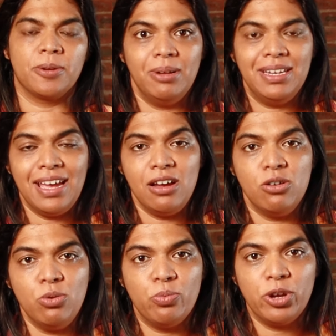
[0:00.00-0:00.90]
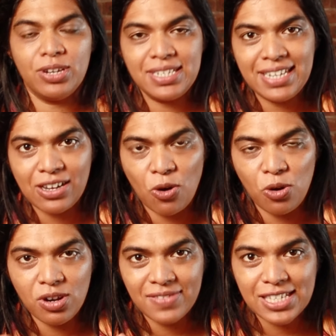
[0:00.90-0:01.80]
But now we've got to take
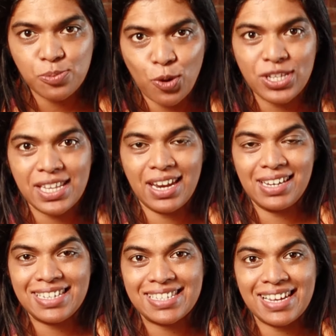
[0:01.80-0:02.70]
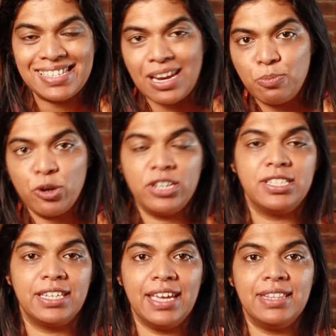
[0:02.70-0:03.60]
all of these points that I discussed and put it
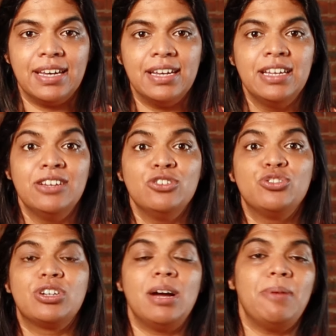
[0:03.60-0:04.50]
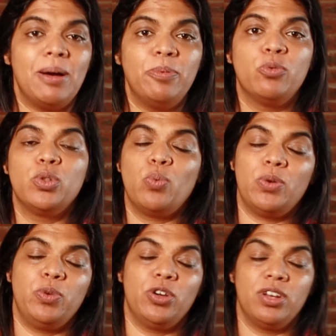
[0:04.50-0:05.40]
together to come up with
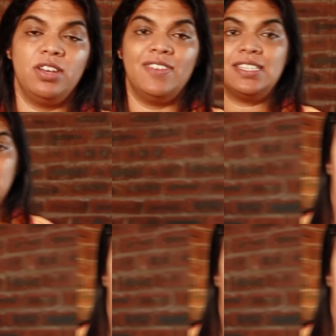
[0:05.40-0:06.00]
what we're going to invest in.